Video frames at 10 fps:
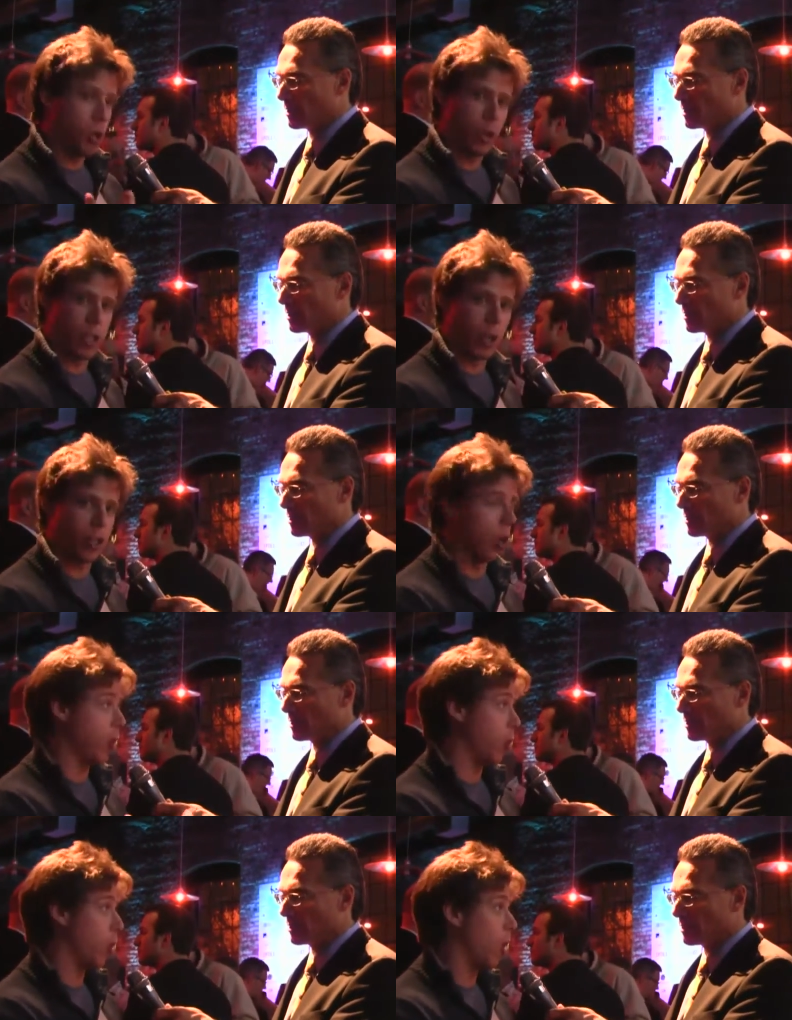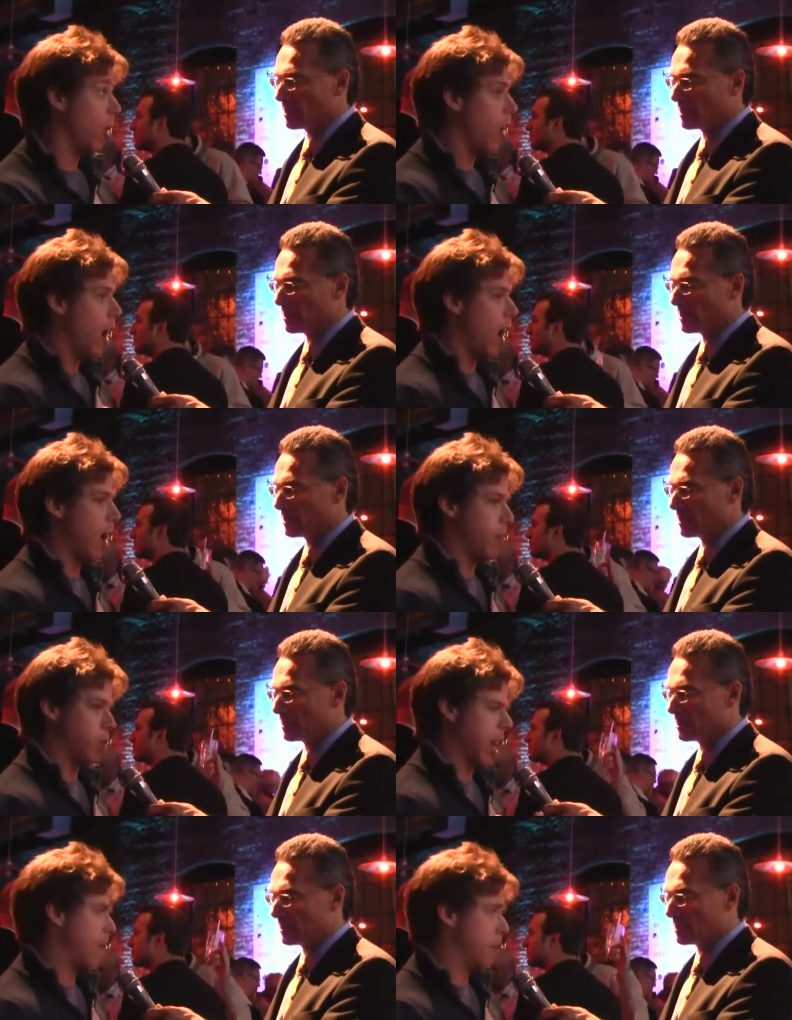Speaker 1: when you do a search on Google, um,
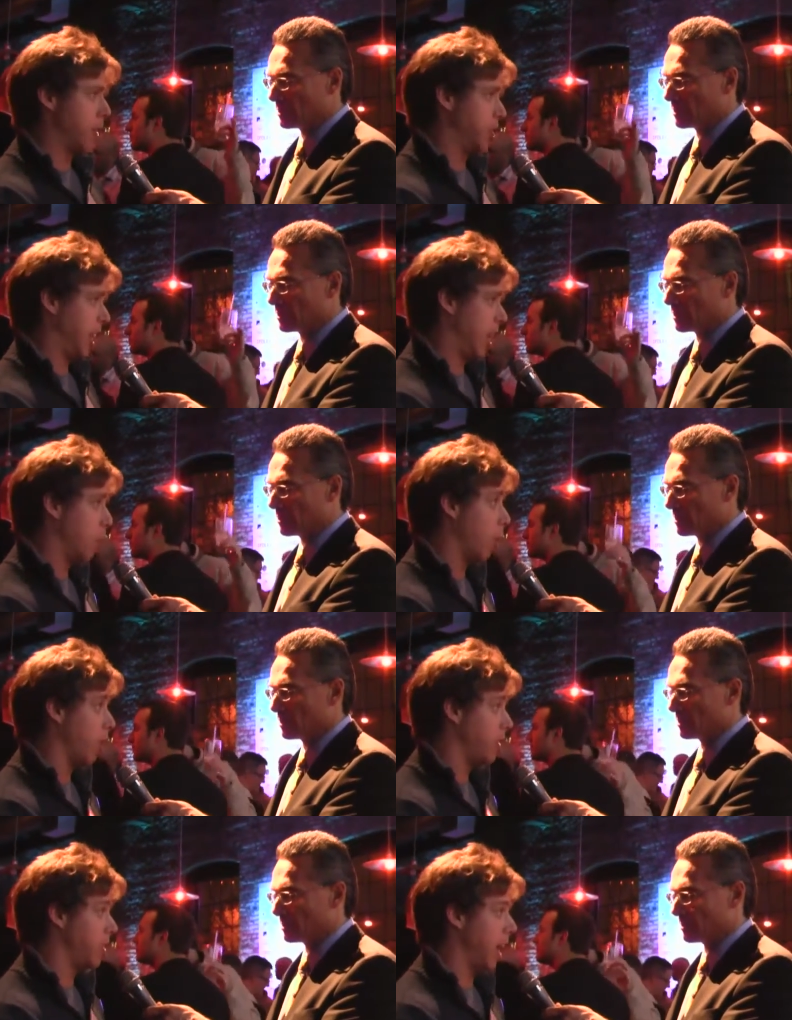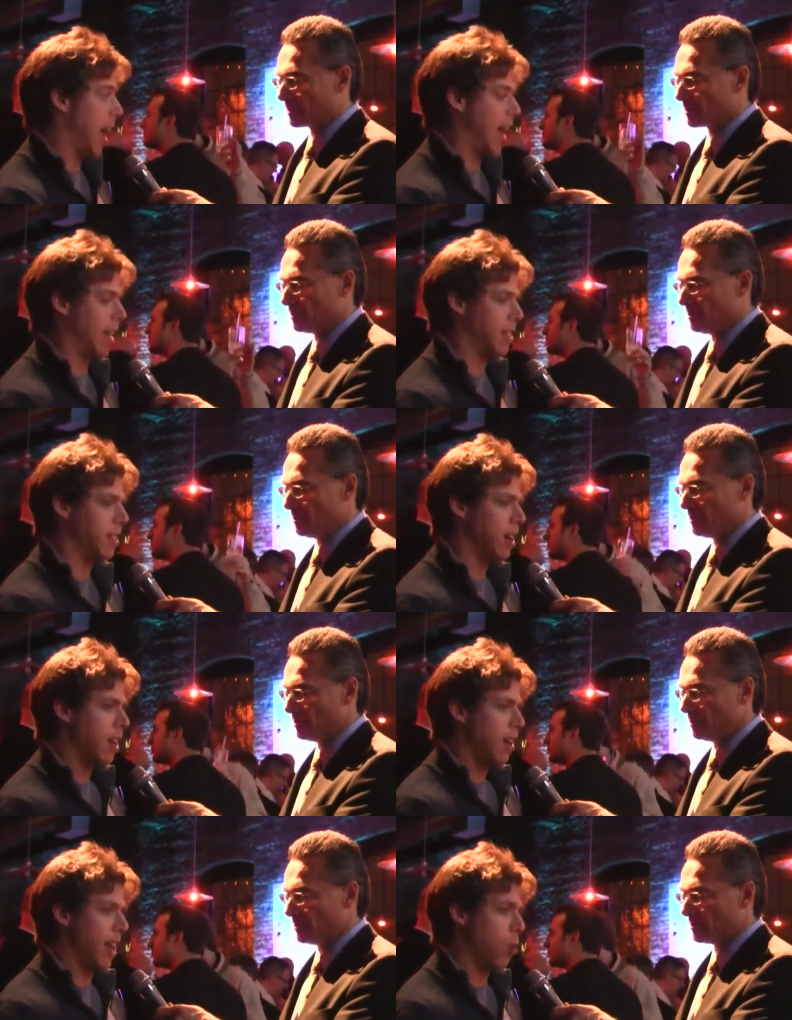you type in a bunch of keywords, and
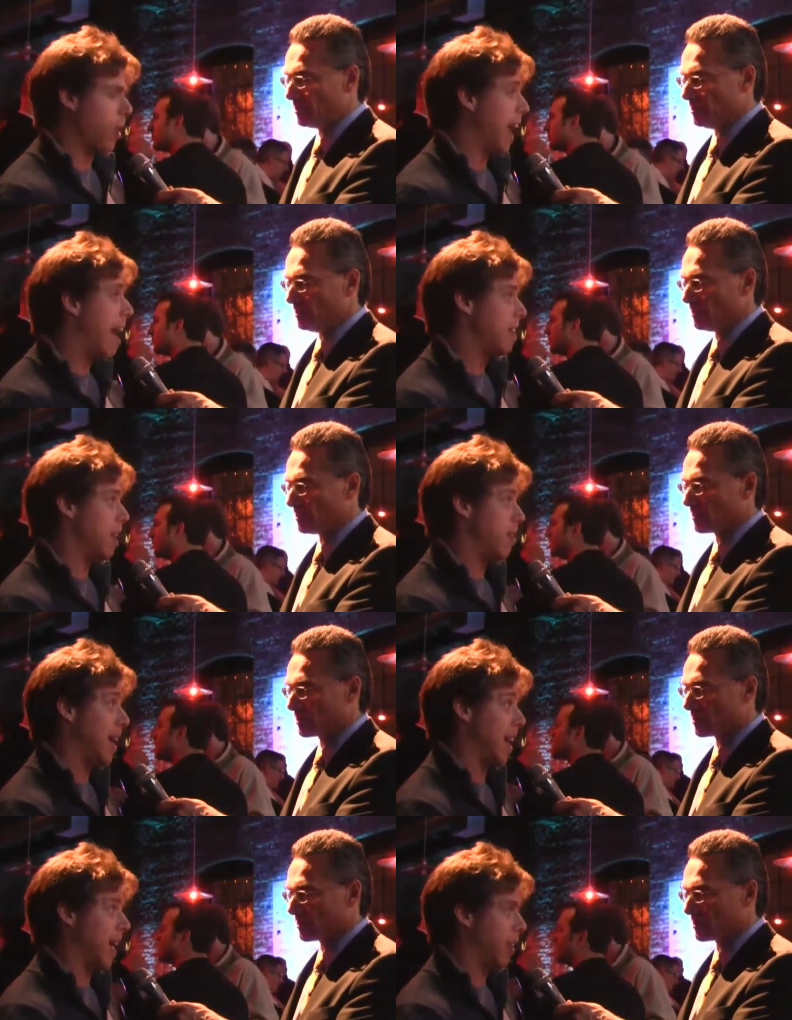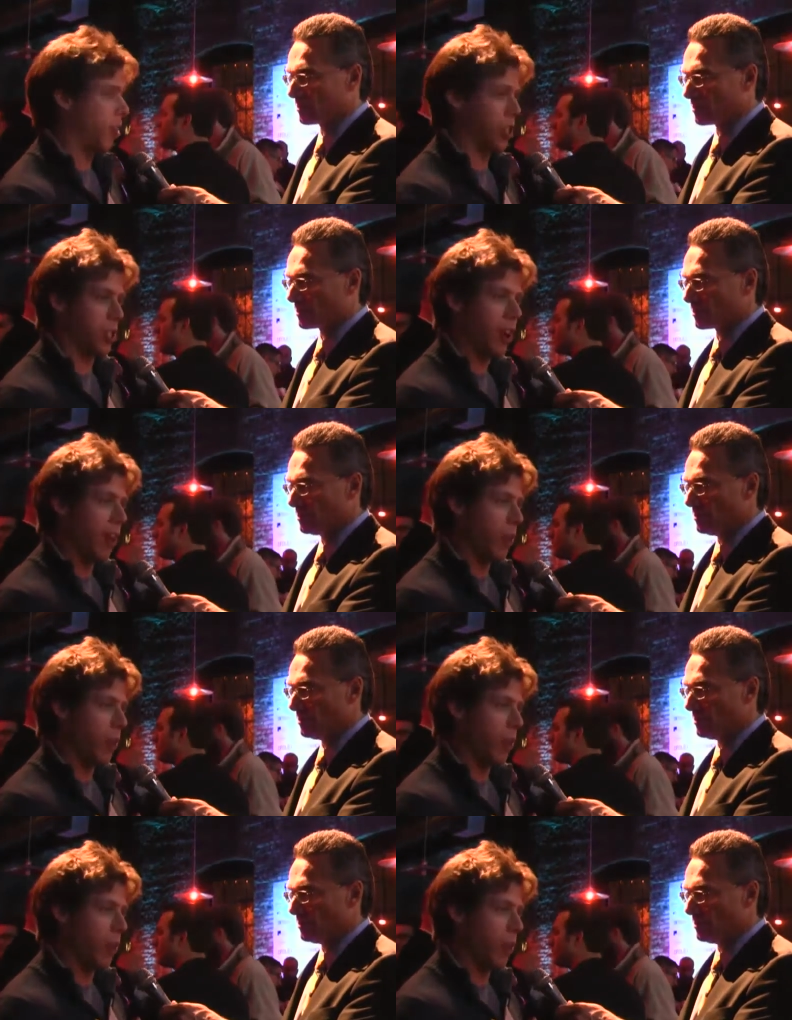they don't really have any meaning. They're just